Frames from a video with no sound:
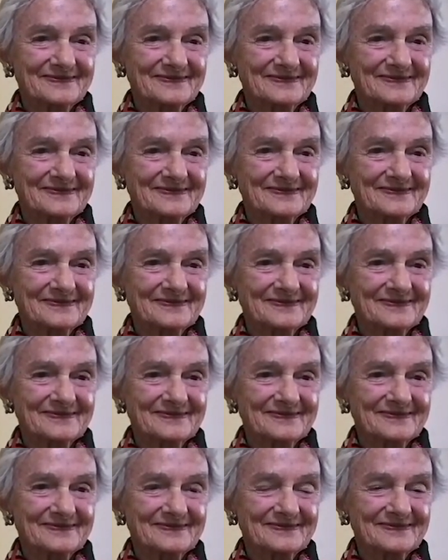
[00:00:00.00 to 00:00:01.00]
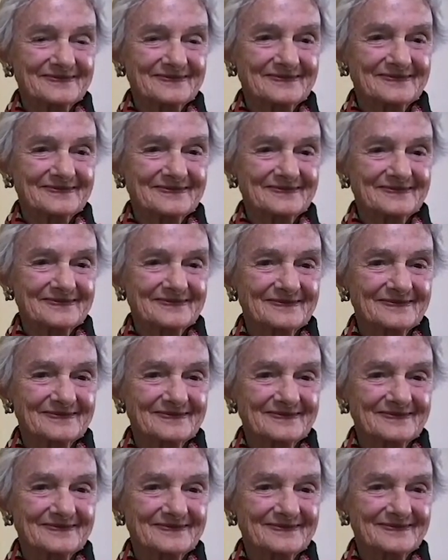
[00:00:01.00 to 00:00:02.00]

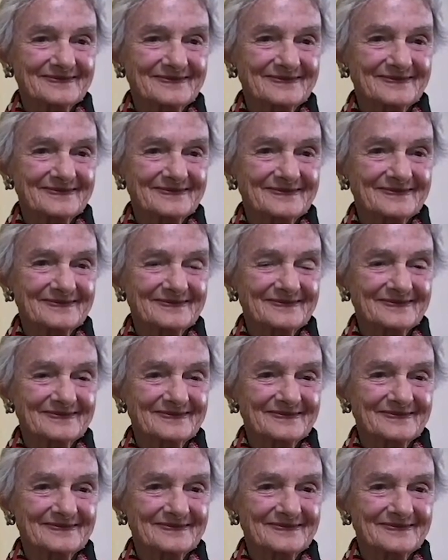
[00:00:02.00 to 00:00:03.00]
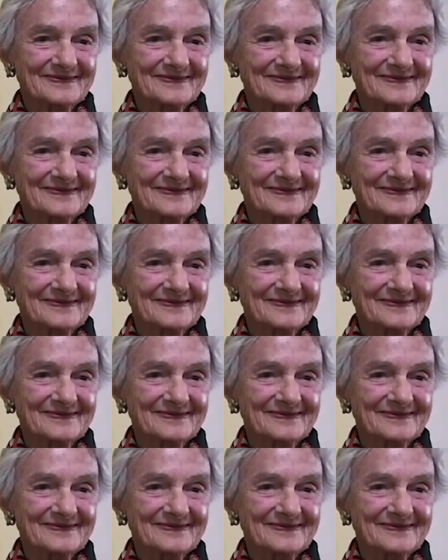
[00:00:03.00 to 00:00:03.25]
The person shown says nothing.